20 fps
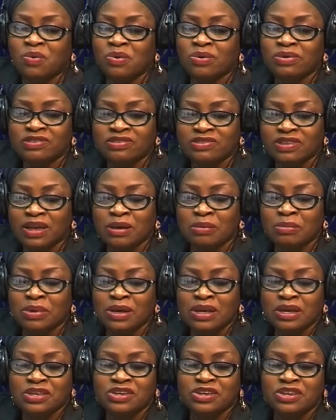won't,
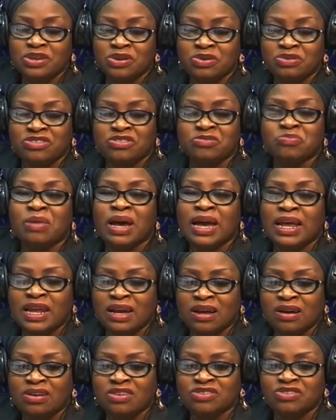smile
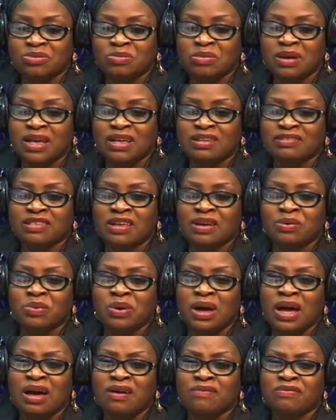at customers, that
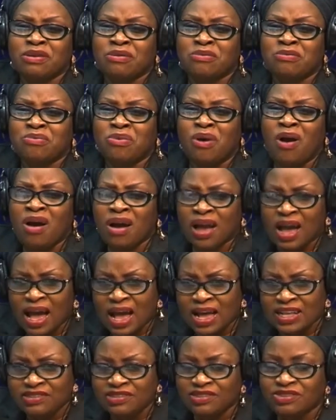have the wrong
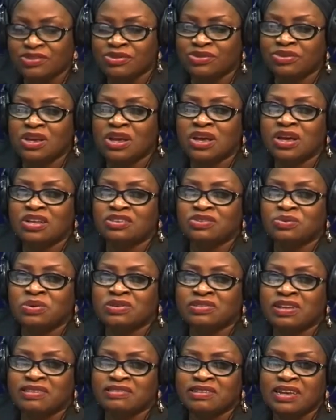attitude
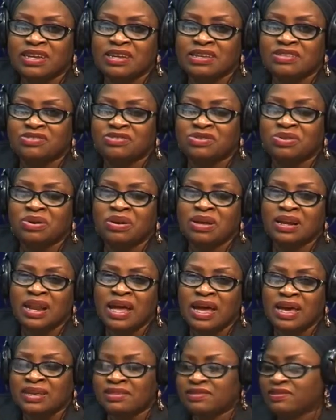towards attending to your
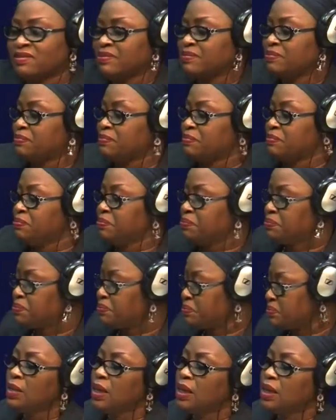clients.
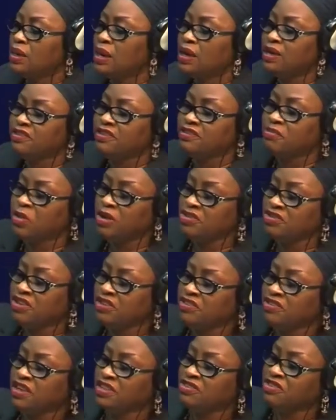Now, it is much
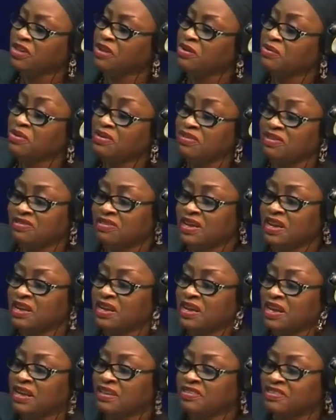easier to increase the
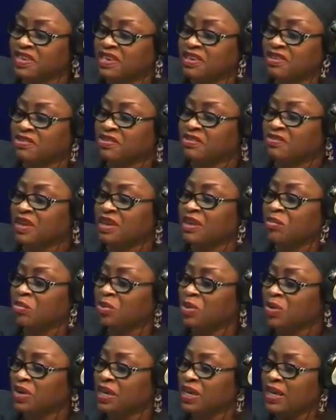technical skills of an
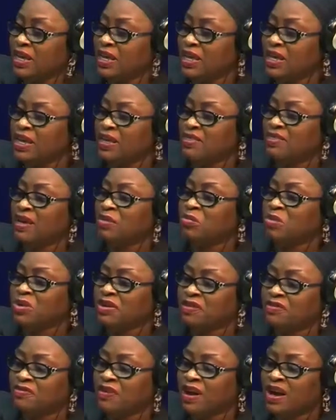employee than
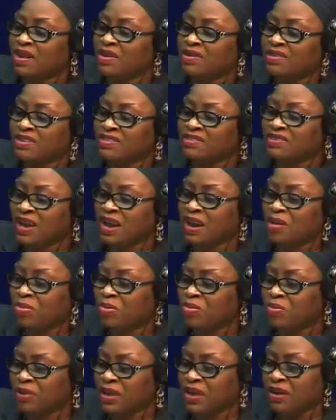modify
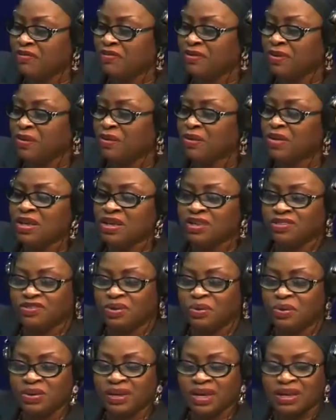undesirable behavior.
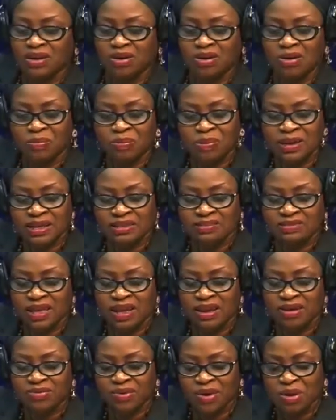Someone that complains,
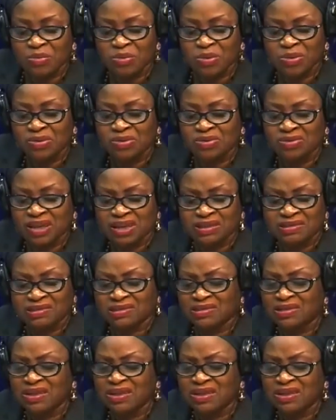that grumbles, that